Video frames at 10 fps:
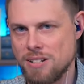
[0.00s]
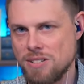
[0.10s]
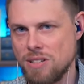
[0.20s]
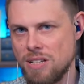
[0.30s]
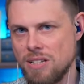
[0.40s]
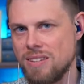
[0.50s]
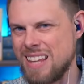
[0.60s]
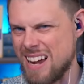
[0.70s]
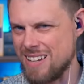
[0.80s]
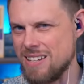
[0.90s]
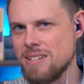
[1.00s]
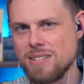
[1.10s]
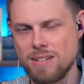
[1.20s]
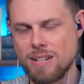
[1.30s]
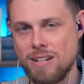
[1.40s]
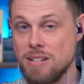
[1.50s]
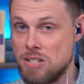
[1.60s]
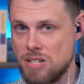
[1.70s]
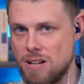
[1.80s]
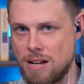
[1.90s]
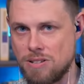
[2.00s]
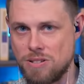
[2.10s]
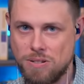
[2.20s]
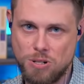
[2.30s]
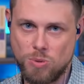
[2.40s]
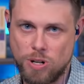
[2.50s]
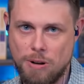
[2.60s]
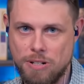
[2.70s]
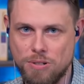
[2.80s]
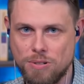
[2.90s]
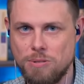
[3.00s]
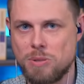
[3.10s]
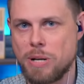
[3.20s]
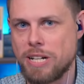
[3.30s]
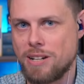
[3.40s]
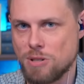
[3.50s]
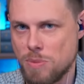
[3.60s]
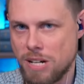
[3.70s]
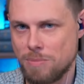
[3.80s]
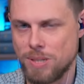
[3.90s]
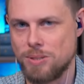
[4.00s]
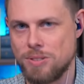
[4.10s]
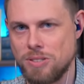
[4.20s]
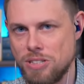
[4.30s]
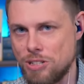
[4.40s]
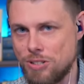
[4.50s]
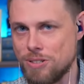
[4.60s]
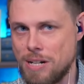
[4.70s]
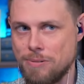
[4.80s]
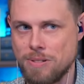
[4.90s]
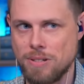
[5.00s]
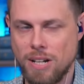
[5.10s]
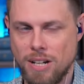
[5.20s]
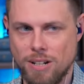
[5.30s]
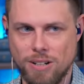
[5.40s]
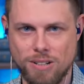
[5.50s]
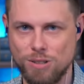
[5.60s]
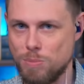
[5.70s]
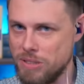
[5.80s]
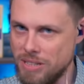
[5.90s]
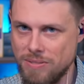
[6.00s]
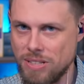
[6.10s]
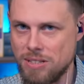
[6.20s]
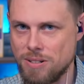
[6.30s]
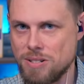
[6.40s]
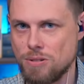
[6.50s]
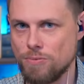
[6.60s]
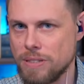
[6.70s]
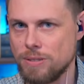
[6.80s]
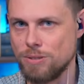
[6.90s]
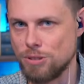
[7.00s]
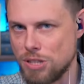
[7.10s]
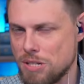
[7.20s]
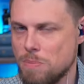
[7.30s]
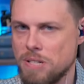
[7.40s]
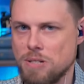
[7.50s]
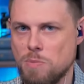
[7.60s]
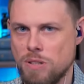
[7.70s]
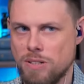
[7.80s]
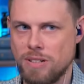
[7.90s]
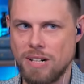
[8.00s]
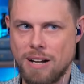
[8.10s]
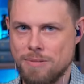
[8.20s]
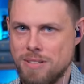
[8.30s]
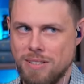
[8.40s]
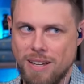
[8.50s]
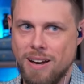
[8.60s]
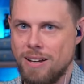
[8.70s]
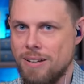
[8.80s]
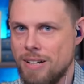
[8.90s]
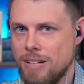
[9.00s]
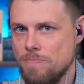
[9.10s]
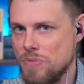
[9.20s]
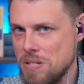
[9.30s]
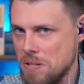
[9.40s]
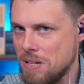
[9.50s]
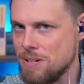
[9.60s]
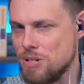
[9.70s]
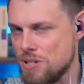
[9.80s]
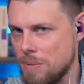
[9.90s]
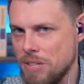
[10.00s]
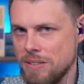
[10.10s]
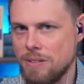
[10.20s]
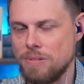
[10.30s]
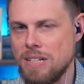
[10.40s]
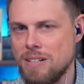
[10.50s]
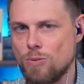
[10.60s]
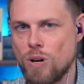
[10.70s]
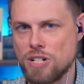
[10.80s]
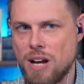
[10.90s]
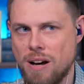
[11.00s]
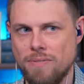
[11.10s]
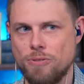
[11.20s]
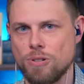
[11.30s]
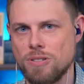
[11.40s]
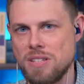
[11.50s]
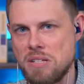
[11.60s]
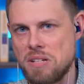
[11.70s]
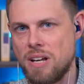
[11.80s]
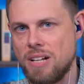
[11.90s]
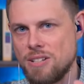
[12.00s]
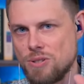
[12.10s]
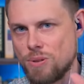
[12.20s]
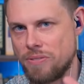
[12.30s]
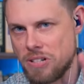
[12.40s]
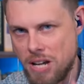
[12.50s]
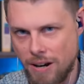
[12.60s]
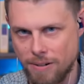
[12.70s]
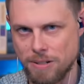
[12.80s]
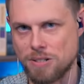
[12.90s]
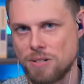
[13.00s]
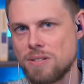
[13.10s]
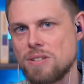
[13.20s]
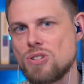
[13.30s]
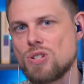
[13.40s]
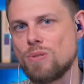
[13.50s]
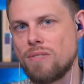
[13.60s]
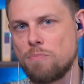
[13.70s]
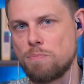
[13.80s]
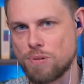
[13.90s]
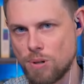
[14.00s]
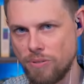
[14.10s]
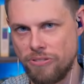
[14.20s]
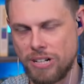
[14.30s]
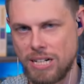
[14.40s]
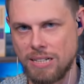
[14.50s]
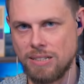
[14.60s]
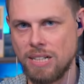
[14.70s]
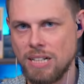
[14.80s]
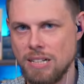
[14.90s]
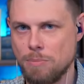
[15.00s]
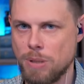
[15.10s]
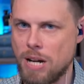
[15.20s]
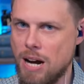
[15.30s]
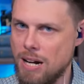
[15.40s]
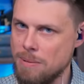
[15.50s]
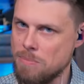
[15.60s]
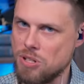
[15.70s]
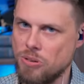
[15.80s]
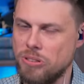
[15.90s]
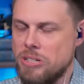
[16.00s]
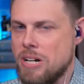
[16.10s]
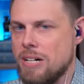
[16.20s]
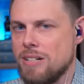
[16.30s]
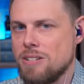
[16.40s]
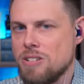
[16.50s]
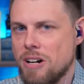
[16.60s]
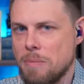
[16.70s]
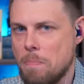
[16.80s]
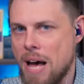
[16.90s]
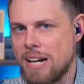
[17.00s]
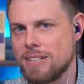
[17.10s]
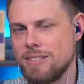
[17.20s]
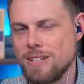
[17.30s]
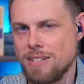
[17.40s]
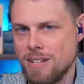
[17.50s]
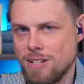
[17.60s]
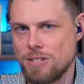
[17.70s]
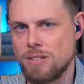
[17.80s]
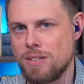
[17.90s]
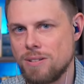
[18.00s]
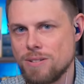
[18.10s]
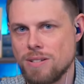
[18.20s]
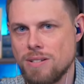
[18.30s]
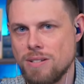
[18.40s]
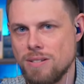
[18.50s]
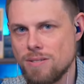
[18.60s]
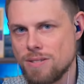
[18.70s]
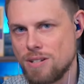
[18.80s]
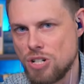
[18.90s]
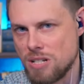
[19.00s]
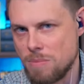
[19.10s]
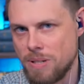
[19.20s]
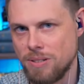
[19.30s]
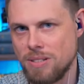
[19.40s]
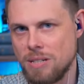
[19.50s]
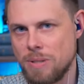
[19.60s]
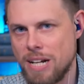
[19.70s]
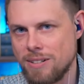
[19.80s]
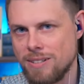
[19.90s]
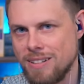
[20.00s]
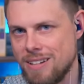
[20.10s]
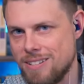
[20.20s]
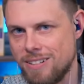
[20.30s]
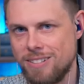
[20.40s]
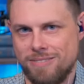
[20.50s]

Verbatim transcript: And so so here's where I would agree with my charismatic brothers and sisters. I would, who believe that there is a real Jezebel spirit. I would say, yeah, this is something that we need to watch out for, this sort of character, this sort of profile. But I'm certainly not going to dogmatically teach that there's a Jezebel demon out to get you.